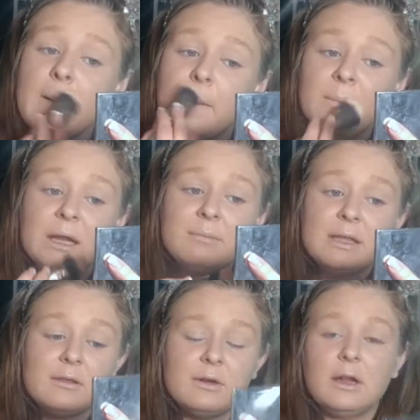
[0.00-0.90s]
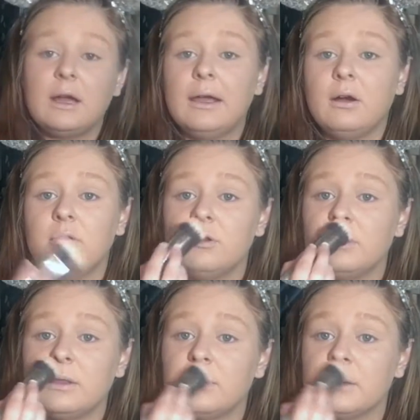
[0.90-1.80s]
But I always
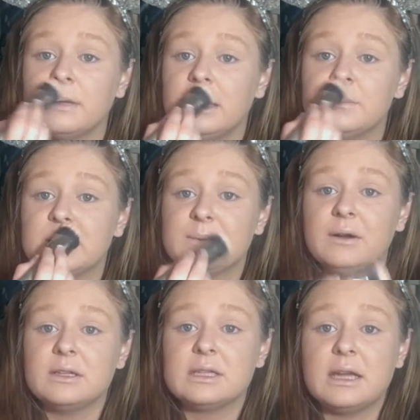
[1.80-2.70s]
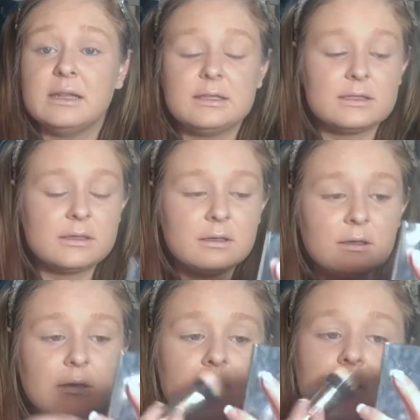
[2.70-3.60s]
make the one on my Cupid's bow intense,
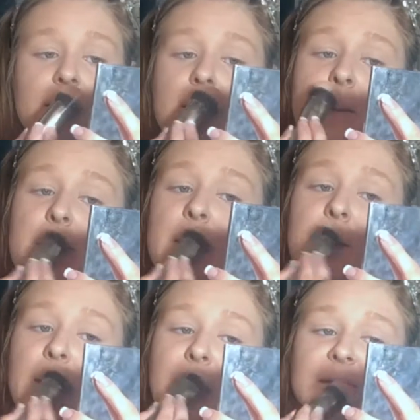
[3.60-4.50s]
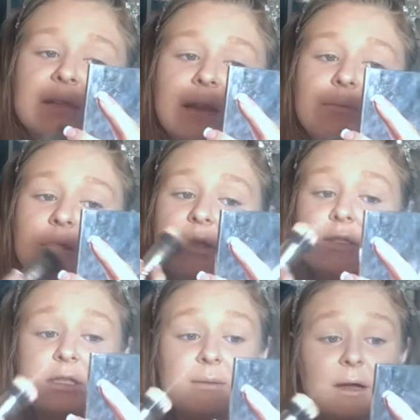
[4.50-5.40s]
because I'm really
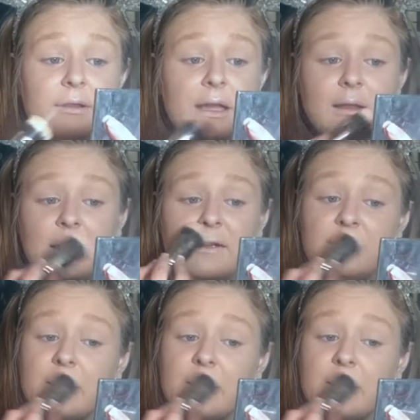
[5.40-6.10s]
just about that life.